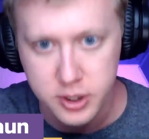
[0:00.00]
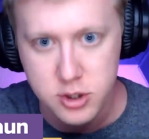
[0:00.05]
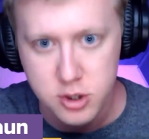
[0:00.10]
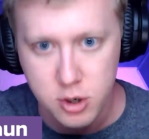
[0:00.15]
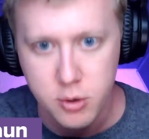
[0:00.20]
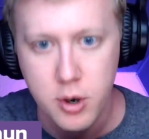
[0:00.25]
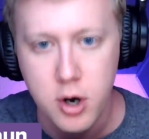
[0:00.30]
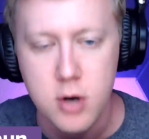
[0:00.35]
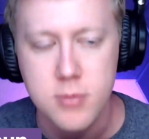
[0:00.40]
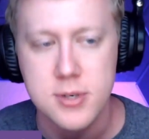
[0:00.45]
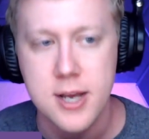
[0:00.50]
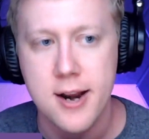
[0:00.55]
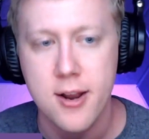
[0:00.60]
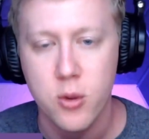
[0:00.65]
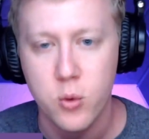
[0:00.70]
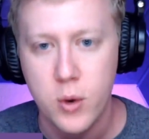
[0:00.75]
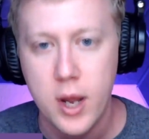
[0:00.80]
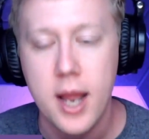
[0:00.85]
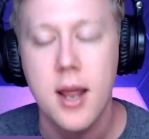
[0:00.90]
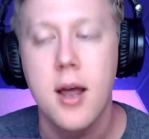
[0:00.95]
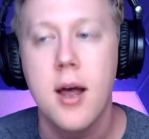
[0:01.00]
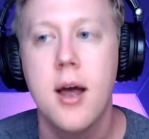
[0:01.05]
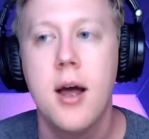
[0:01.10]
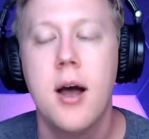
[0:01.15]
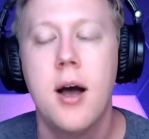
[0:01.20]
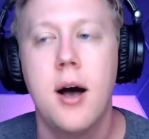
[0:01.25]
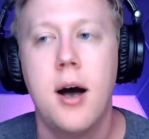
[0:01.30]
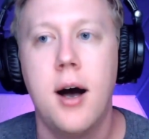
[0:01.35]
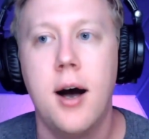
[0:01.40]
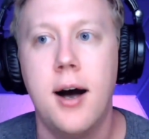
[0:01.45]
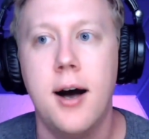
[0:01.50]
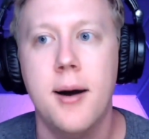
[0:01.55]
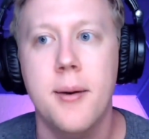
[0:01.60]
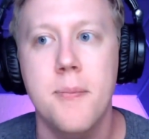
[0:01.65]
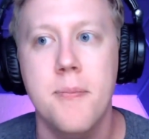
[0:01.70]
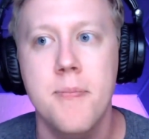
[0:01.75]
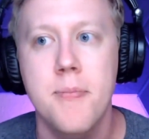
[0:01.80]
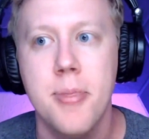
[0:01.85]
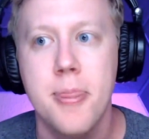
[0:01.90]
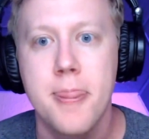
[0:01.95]
own arms out of the way,
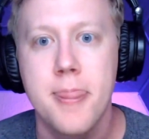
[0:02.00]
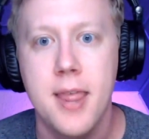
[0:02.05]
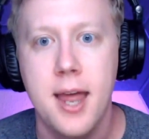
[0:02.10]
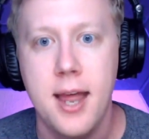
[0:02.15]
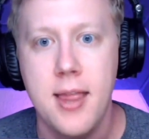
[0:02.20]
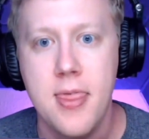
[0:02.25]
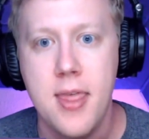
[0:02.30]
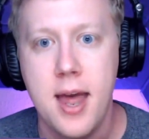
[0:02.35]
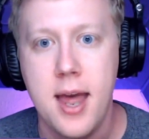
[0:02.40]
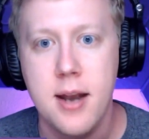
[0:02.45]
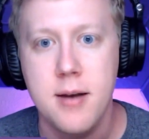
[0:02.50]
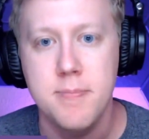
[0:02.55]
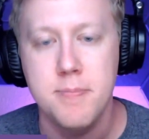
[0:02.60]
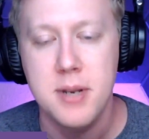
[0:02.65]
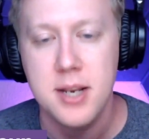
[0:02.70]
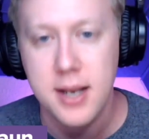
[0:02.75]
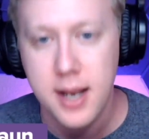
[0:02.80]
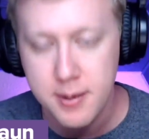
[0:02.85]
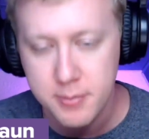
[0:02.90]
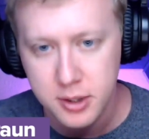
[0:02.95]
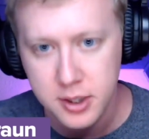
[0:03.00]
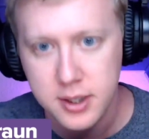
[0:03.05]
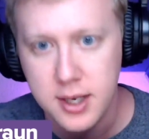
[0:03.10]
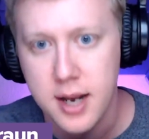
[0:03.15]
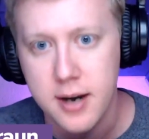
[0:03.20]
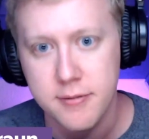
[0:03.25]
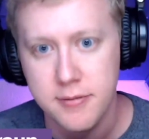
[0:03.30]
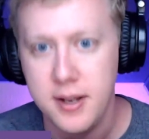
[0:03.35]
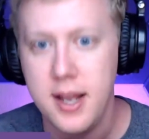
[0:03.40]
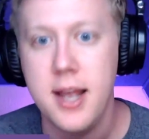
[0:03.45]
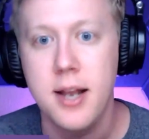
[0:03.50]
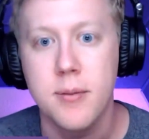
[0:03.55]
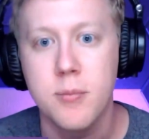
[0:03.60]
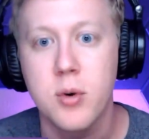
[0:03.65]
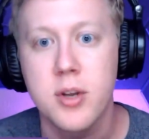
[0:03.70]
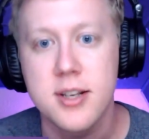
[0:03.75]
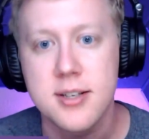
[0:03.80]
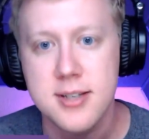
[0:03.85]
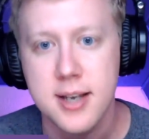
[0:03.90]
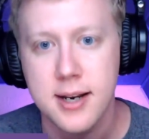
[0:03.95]
and then being able to kind of hit him
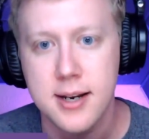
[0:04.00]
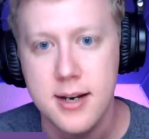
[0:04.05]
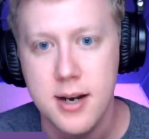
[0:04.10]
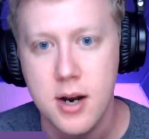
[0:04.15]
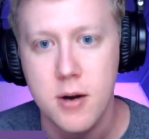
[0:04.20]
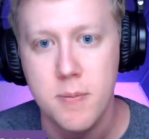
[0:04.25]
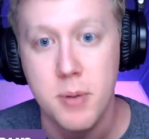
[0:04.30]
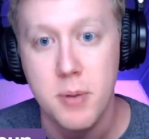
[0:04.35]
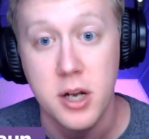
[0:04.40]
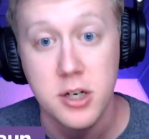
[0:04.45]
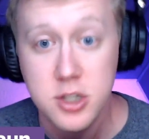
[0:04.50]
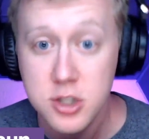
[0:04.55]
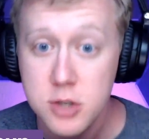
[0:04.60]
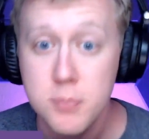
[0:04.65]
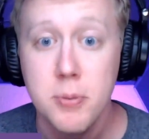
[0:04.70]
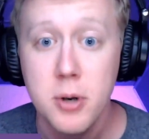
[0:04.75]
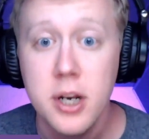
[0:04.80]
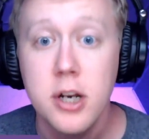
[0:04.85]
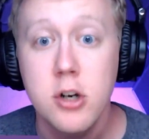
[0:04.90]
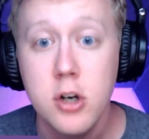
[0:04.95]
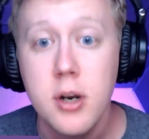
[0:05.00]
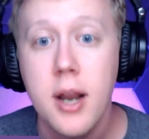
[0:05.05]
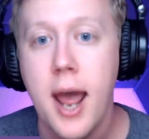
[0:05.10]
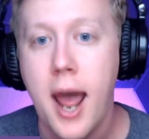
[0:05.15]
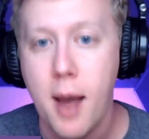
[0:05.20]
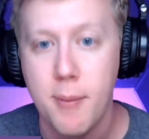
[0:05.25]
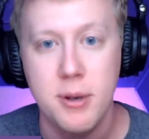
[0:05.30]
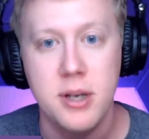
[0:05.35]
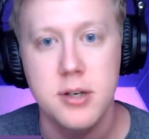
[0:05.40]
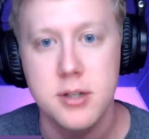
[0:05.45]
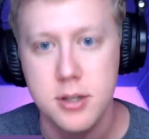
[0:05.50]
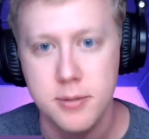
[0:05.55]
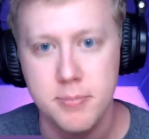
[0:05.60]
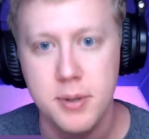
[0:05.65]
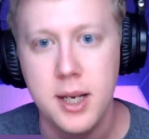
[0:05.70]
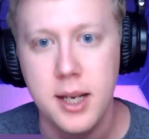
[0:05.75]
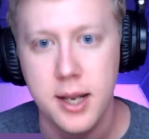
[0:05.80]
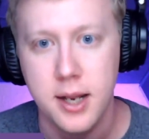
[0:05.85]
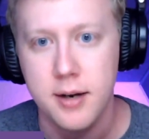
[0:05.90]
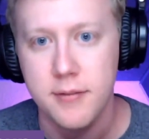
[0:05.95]
with a secondary punch. It's a pretty good habit to
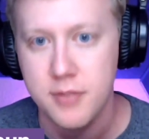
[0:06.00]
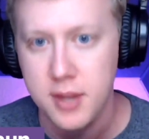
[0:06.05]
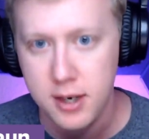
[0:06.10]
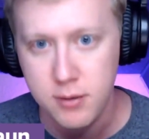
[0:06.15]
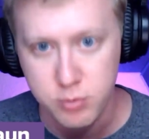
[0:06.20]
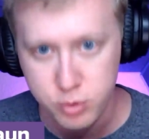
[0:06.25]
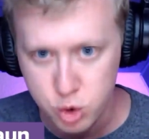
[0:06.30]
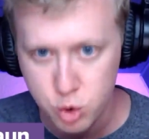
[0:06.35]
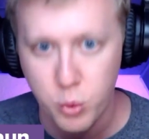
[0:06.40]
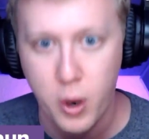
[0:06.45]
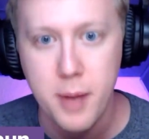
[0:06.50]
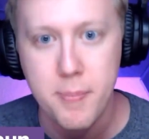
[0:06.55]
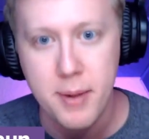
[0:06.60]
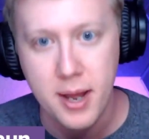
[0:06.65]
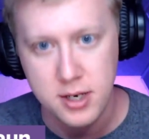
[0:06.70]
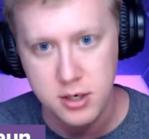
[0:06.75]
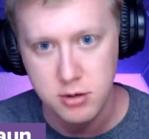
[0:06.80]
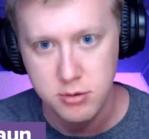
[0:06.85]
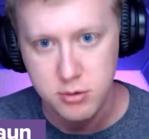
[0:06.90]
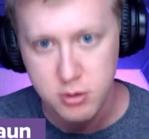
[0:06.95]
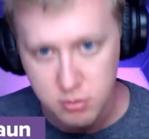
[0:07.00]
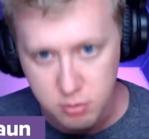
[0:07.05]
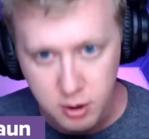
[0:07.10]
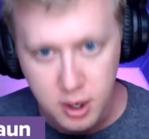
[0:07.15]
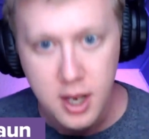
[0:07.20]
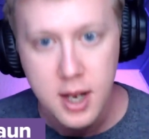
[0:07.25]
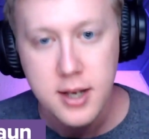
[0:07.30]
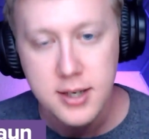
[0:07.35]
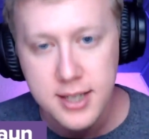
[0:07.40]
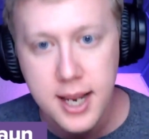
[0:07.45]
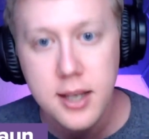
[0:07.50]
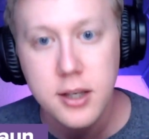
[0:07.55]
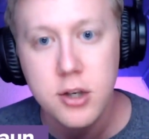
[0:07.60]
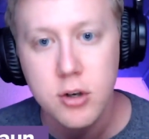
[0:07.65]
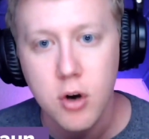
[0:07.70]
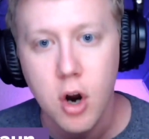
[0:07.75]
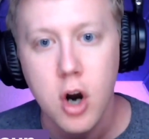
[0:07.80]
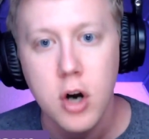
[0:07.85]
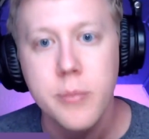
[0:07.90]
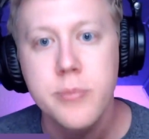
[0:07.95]
be in. If they swipe at you, you take
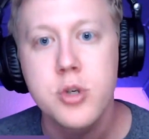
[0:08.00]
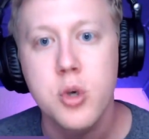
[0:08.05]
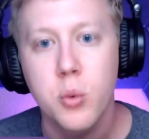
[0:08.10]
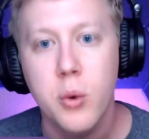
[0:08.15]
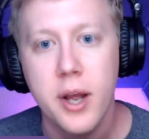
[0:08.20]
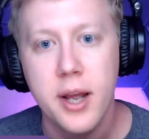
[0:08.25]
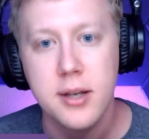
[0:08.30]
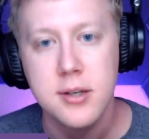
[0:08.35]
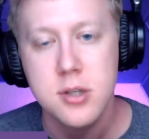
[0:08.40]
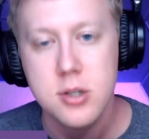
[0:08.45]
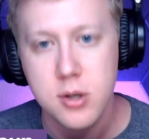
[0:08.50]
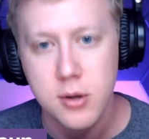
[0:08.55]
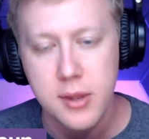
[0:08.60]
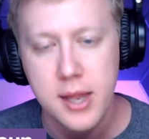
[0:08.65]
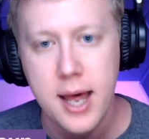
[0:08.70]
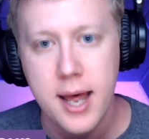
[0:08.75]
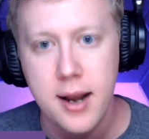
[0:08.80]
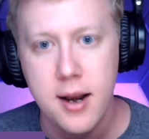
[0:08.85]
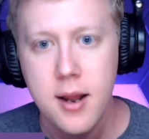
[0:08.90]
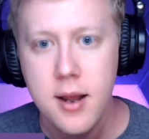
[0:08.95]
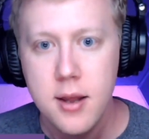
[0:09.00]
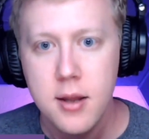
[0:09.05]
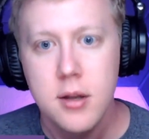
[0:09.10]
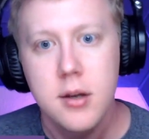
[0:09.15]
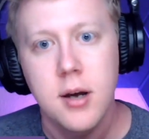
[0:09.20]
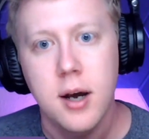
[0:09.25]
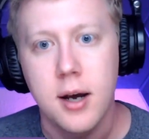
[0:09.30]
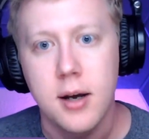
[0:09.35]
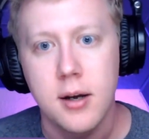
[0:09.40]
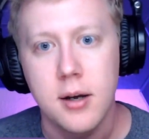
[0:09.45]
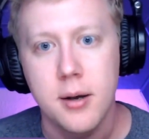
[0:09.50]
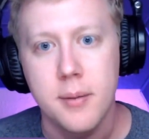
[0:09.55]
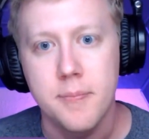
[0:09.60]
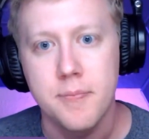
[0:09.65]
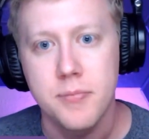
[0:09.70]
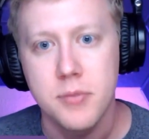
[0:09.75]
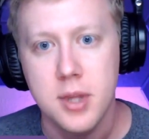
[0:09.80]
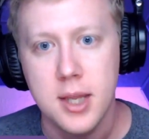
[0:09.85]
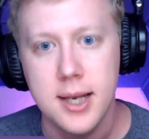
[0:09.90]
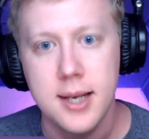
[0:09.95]
your arms away so that
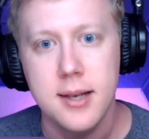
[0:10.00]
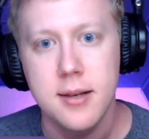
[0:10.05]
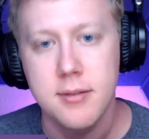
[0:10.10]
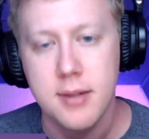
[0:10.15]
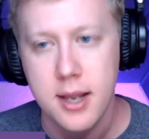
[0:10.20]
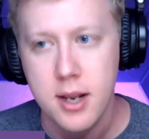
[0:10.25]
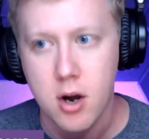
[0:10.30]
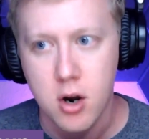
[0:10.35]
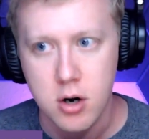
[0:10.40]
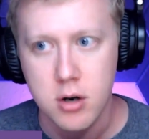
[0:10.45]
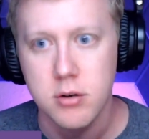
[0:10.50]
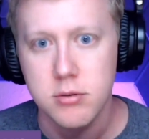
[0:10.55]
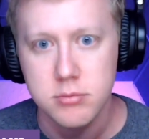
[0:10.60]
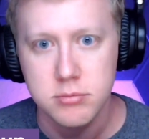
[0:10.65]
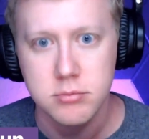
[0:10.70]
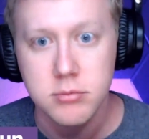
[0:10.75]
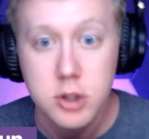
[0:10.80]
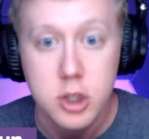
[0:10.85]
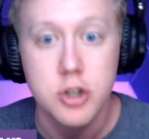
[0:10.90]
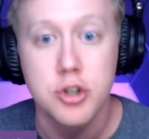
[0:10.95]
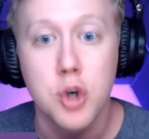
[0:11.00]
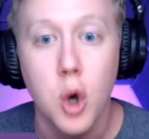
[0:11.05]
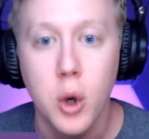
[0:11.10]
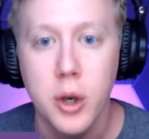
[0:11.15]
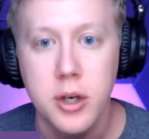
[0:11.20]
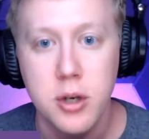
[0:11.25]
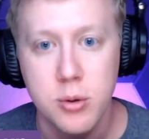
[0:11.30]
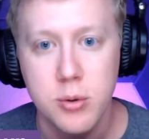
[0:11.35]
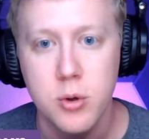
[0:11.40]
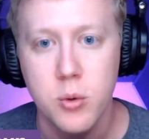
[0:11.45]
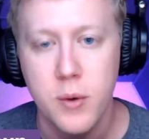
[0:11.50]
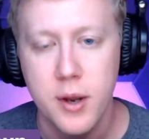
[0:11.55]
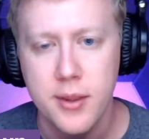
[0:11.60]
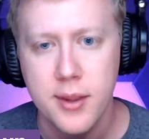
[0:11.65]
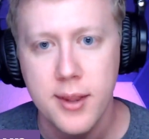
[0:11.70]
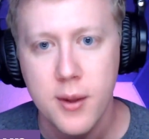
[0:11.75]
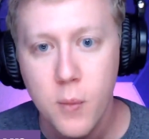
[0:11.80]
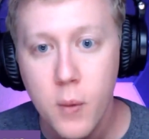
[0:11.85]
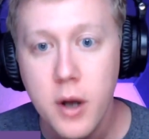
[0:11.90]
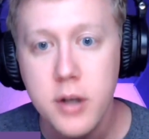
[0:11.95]
they aren't controlling you in the way
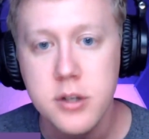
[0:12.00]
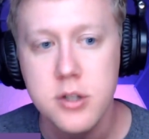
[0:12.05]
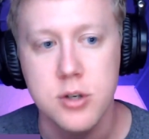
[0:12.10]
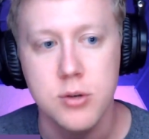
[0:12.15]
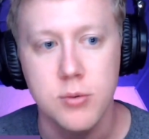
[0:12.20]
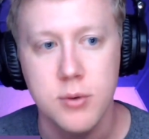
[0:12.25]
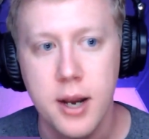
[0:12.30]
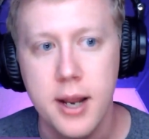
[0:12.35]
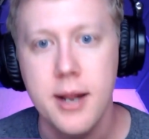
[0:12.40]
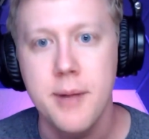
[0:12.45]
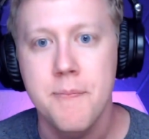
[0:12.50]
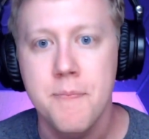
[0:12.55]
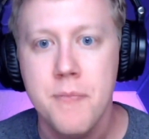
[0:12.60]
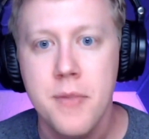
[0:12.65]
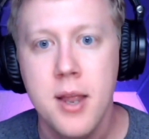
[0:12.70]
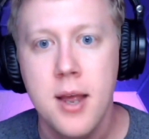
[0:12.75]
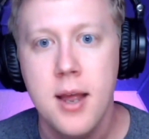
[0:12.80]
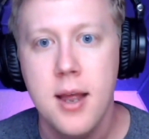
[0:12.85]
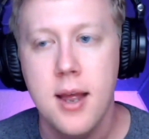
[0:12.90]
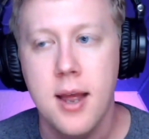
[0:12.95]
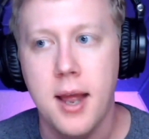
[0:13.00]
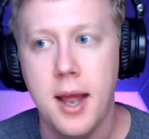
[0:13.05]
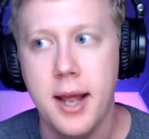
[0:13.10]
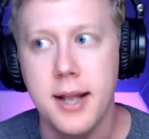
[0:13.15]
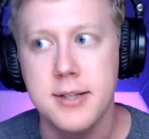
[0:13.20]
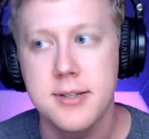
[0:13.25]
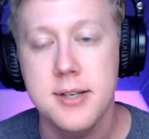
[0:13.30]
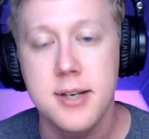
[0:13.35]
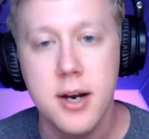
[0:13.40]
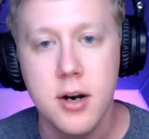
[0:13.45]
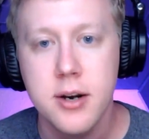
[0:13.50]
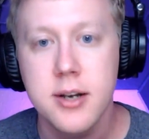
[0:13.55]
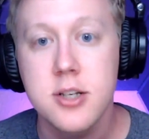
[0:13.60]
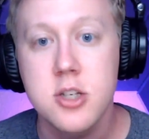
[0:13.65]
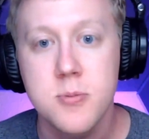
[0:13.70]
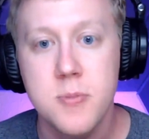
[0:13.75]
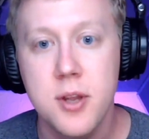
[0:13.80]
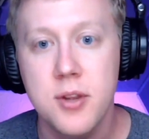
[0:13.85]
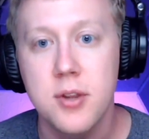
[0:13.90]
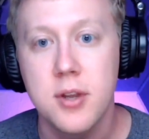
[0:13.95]
that they want to, right? And
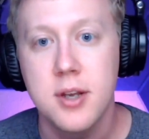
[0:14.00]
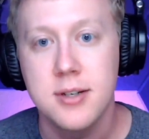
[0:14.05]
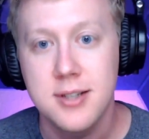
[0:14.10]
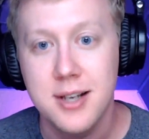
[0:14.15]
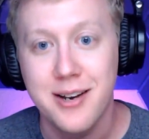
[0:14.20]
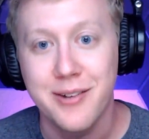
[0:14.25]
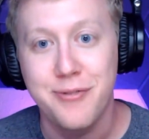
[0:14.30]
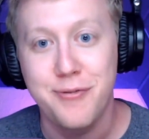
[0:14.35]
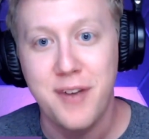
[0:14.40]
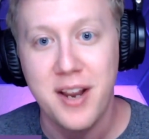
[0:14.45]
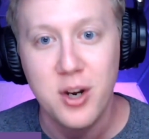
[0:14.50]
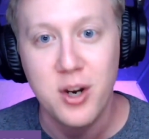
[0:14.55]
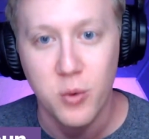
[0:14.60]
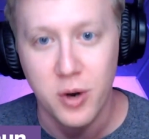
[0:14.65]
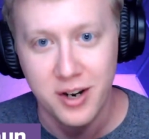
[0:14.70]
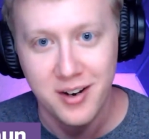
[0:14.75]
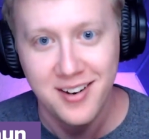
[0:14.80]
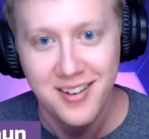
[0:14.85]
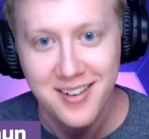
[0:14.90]
Za'Darius Smith did a fake